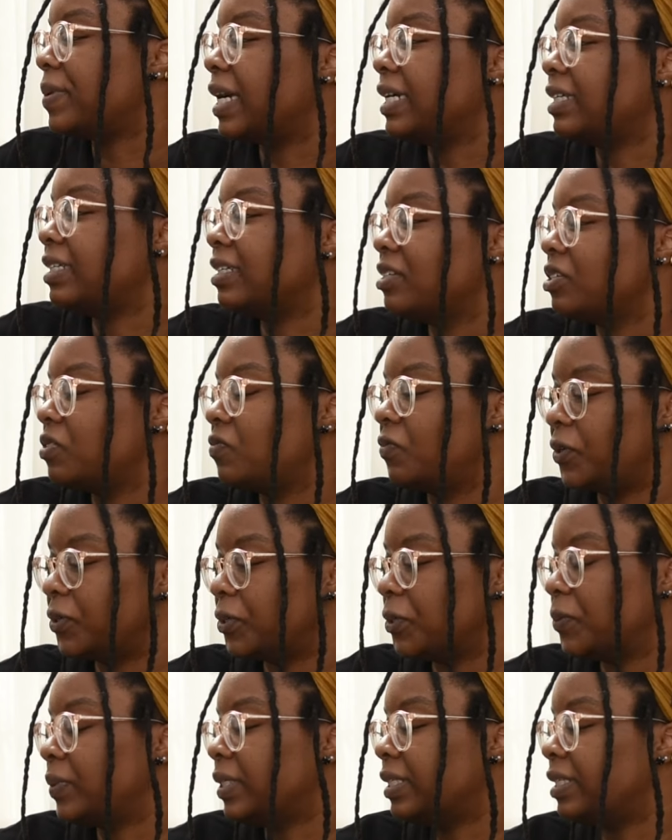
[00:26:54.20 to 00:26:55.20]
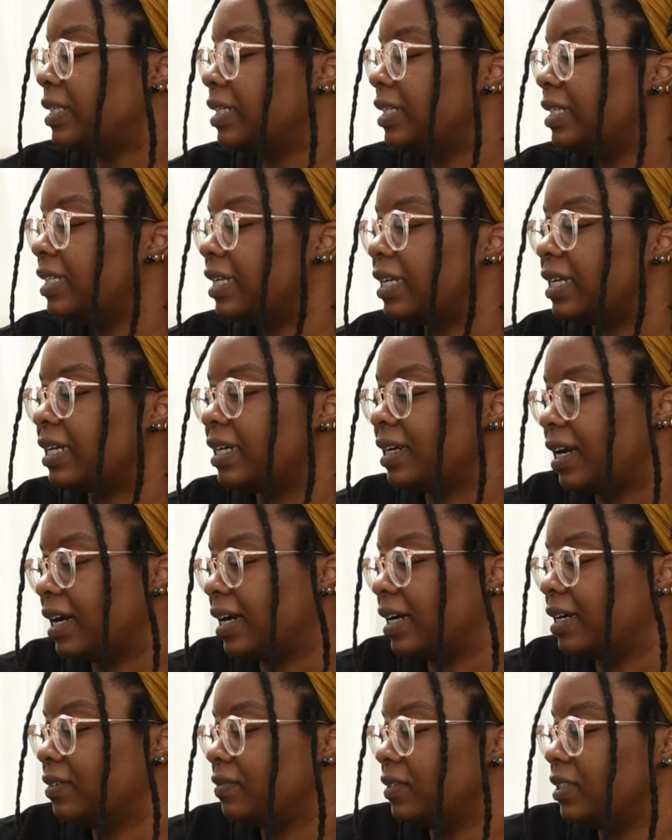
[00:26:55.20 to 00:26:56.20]
liking this vulnerability that
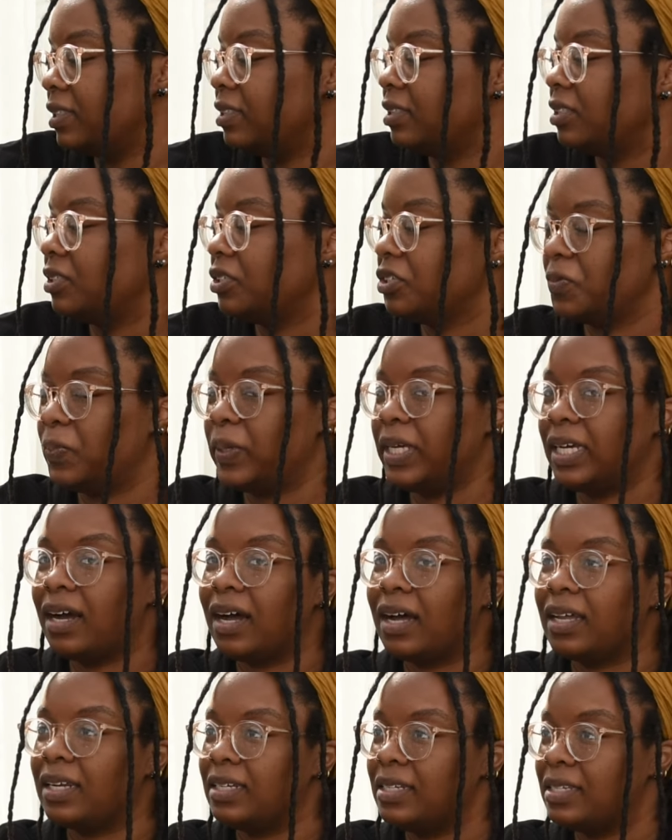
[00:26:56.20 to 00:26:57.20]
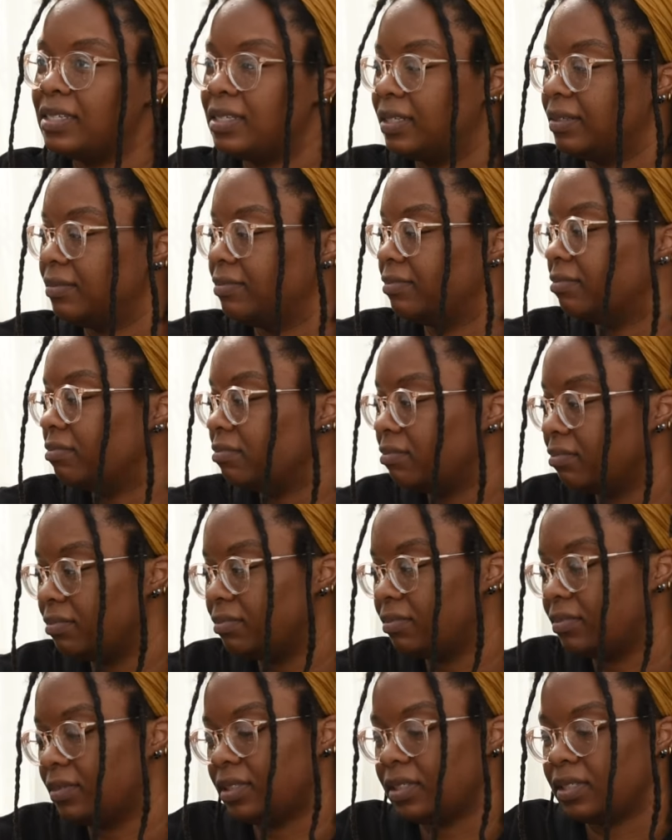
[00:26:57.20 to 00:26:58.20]
I have and just being honest. And
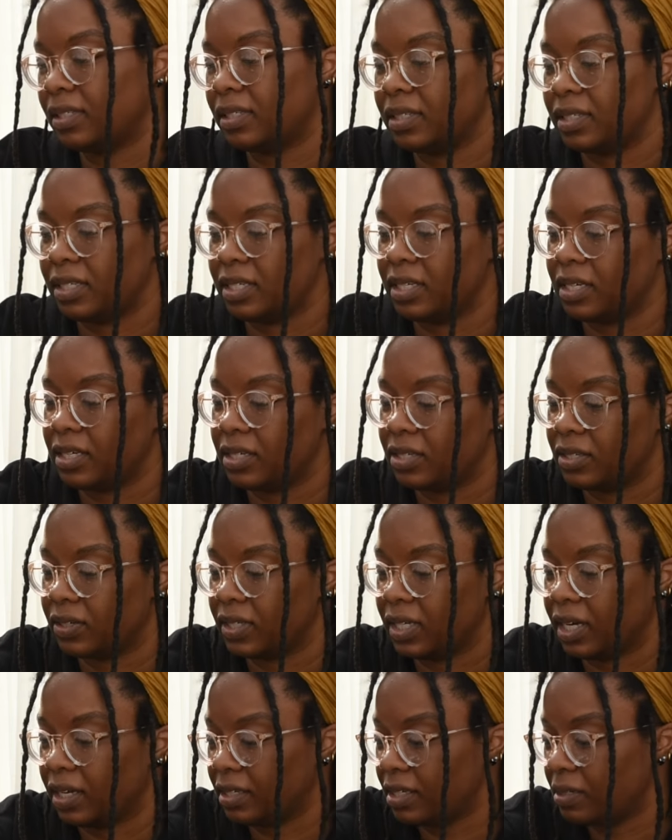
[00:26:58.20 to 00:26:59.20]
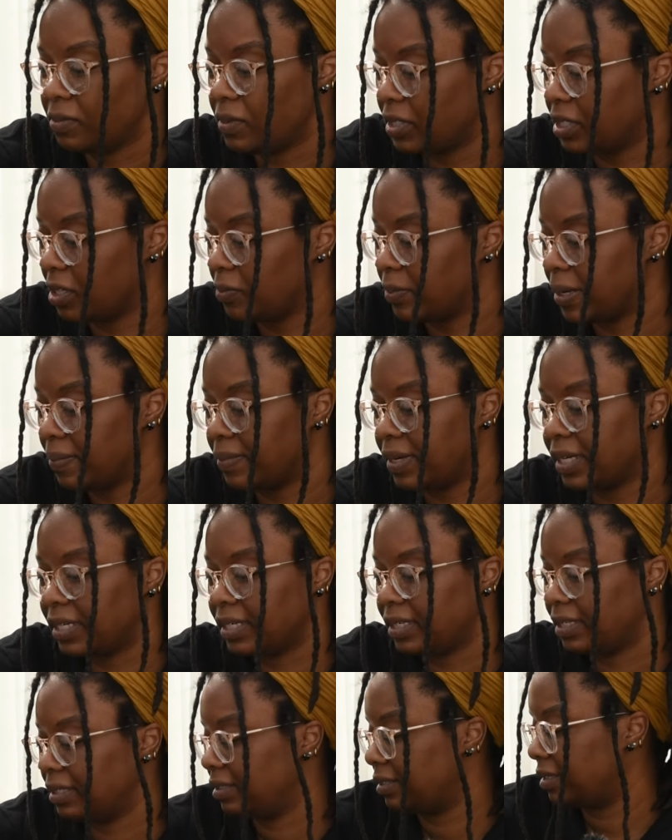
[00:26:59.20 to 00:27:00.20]
so y'all know what's on my
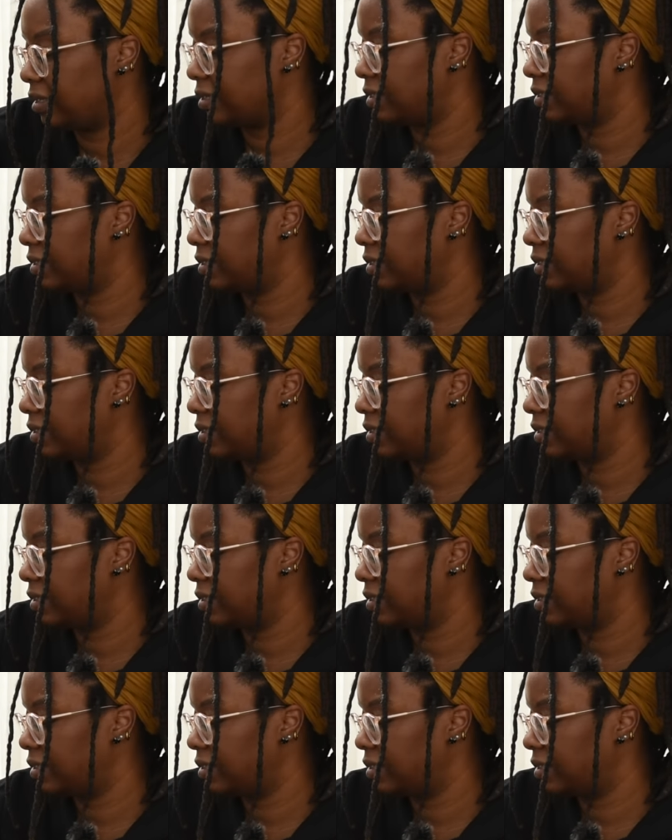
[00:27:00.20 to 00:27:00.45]
mind.